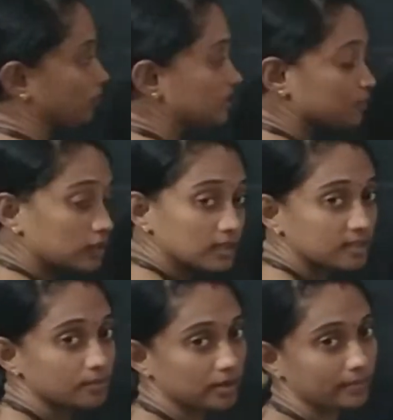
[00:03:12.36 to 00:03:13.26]
means
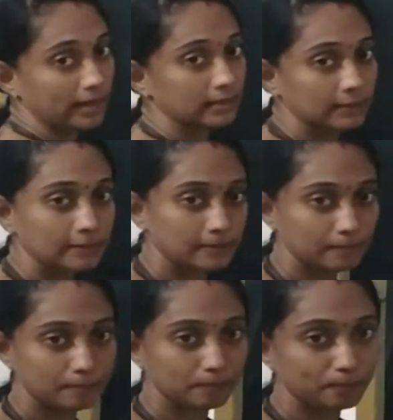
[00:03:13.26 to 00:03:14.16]
potassium permanganate.
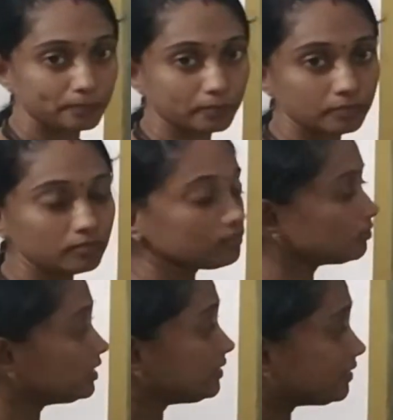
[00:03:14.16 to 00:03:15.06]

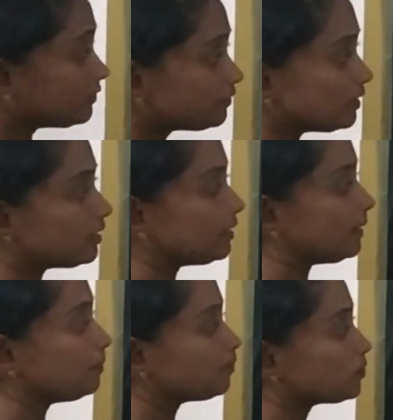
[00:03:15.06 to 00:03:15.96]
Then after
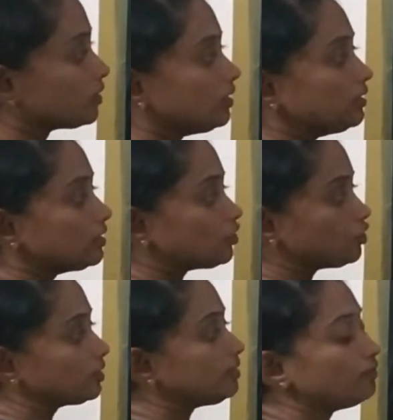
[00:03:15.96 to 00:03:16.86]
adding,
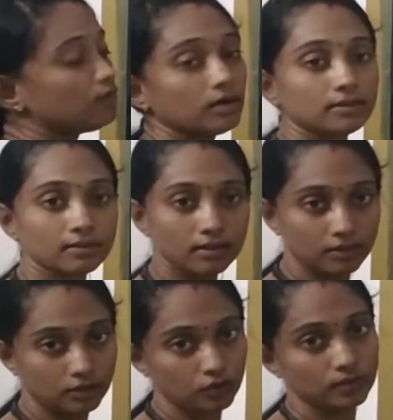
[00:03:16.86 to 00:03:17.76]
stir the water
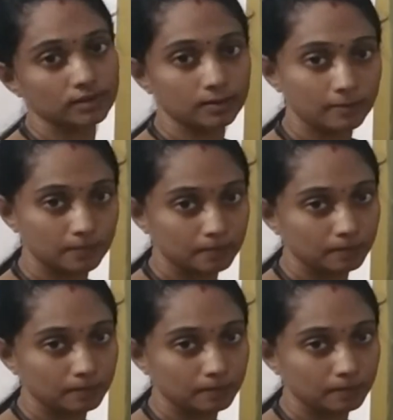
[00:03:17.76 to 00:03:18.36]
continuously.